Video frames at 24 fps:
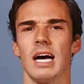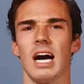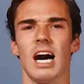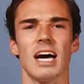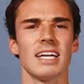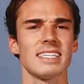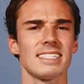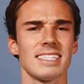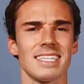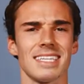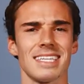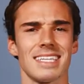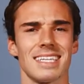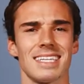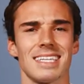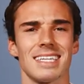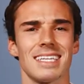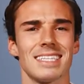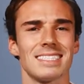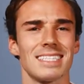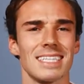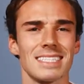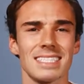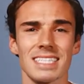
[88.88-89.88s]
Honestly,
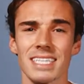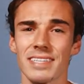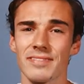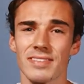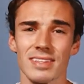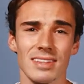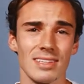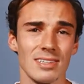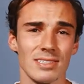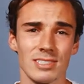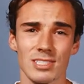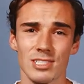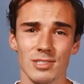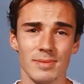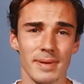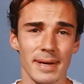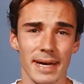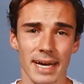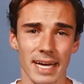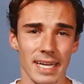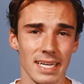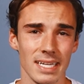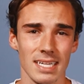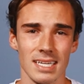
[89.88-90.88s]
it doesn't even look too
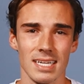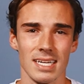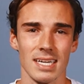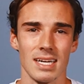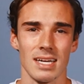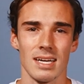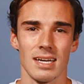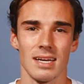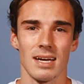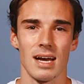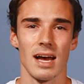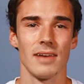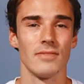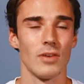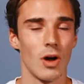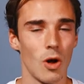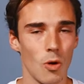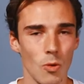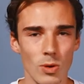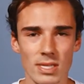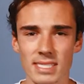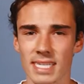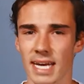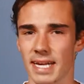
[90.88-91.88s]
bad. I've
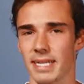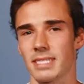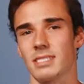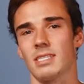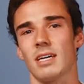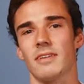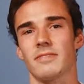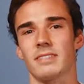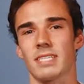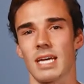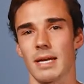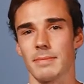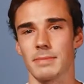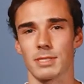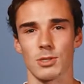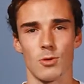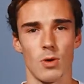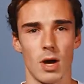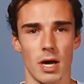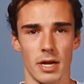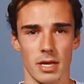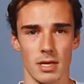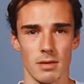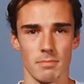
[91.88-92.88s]
always had a tough time
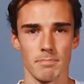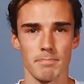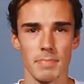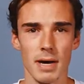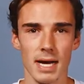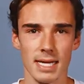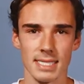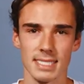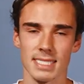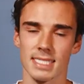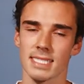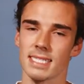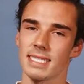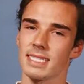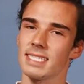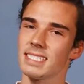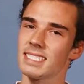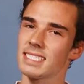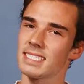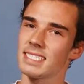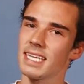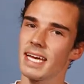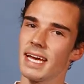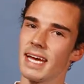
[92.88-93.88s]
squatting, but
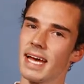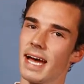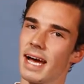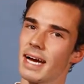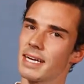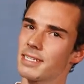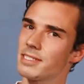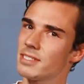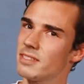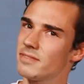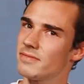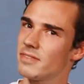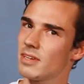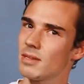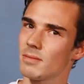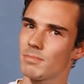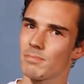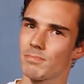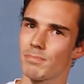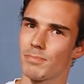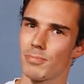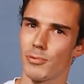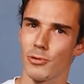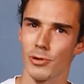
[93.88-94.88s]
this day actually
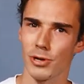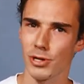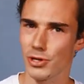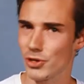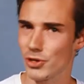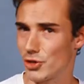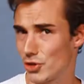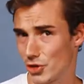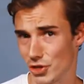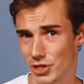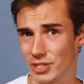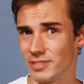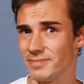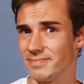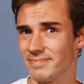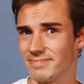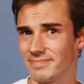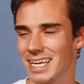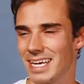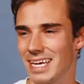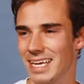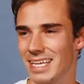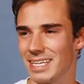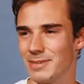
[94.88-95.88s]
felt pretty good,
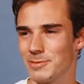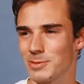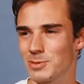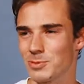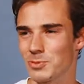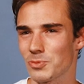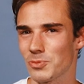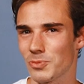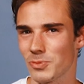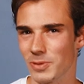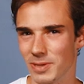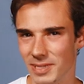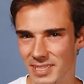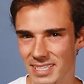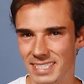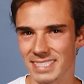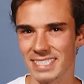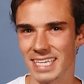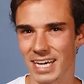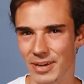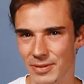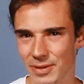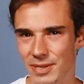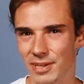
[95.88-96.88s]
and it was really
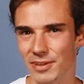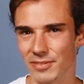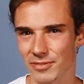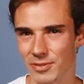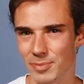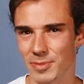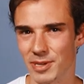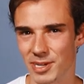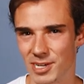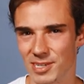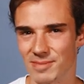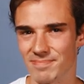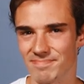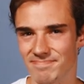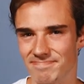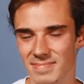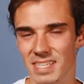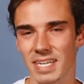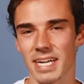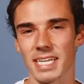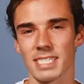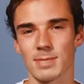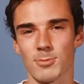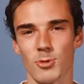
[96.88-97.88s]
downhill from here.
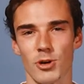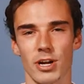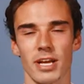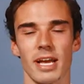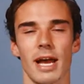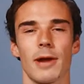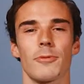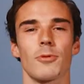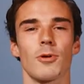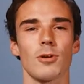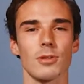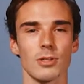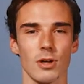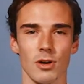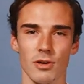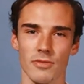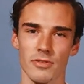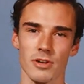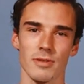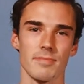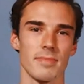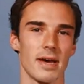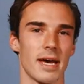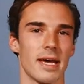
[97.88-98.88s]
The next morning, I rolled
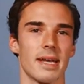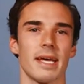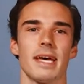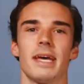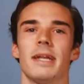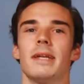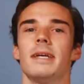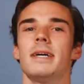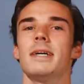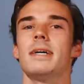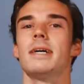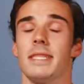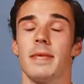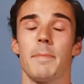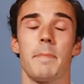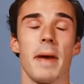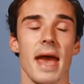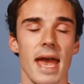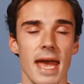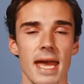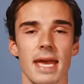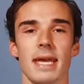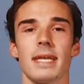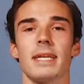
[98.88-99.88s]
over in bed, and the
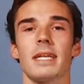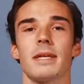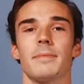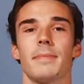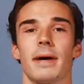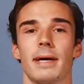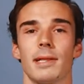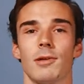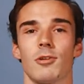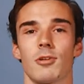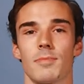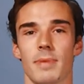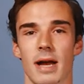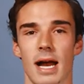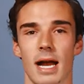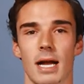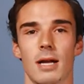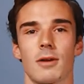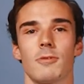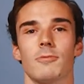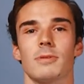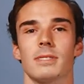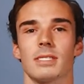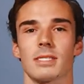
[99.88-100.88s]
pain in my lower
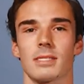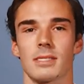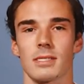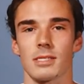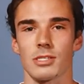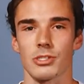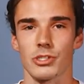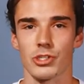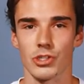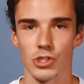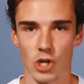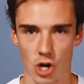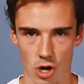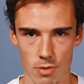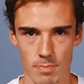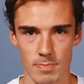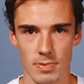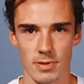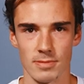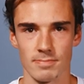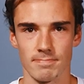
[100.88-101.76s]
back was sharp.